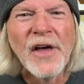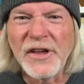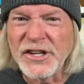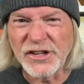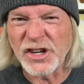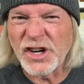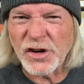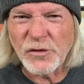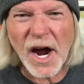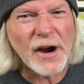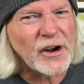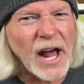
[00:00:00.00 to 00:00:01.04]
This is a good
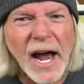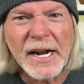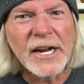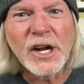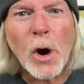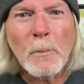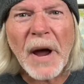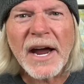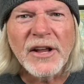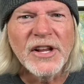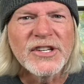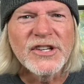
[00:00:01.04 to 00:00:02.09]
record. I need to go back
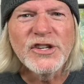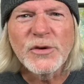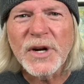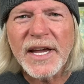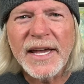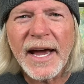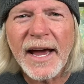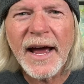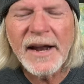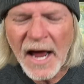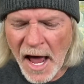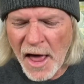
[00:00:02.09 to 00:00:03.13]
and listen to it
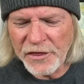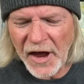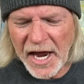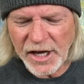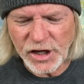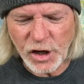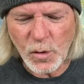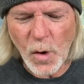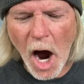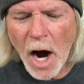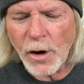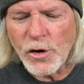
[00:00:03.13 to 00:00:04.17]
again. Thank you,
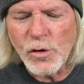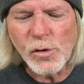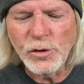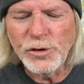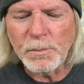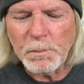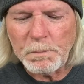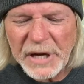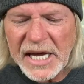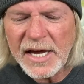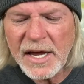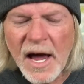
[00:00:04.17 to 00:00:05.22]
Arnold
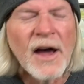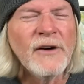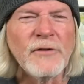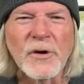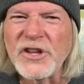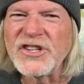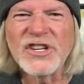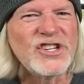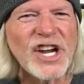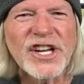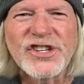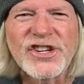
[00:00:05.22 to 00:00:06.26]
B, for the
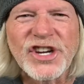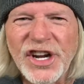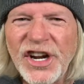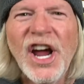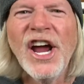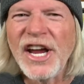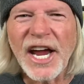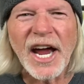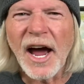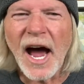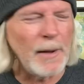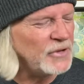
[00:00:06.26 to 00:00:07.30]
suggestion. Yeah,
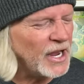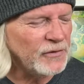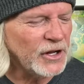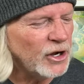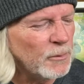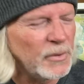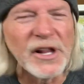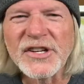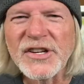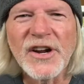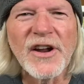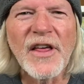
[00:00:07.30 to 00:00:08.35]
I'm definitely going to be
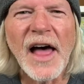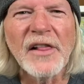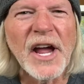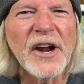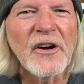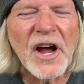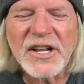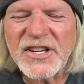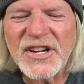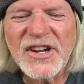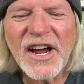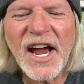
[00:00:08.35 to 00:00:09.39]
listening to that later on
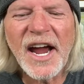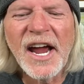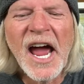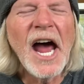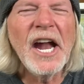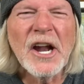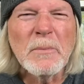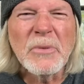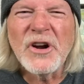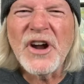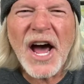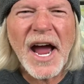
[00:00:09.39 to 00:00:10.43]
today. And
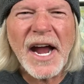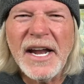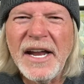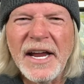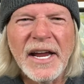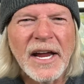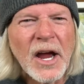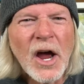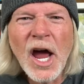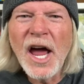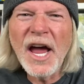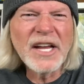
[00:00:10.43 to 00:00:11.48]
number 90,
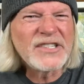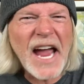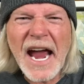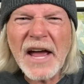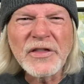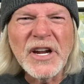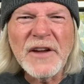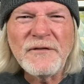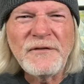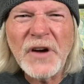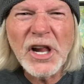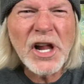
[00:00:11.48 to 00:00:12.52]
it's Anthony
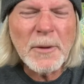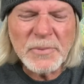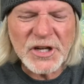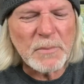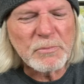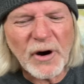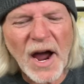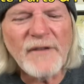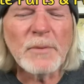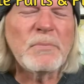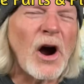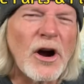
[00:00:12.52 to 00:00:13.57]
Phillips and
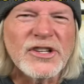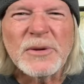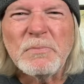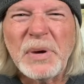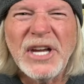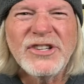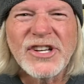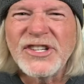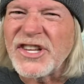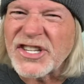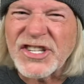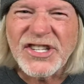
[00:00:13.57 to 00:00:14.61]
Private Parts and Pieces,
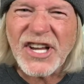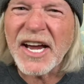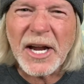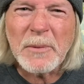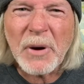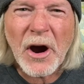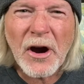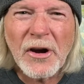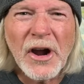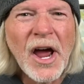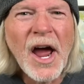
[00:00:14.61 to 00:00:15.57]
the second part.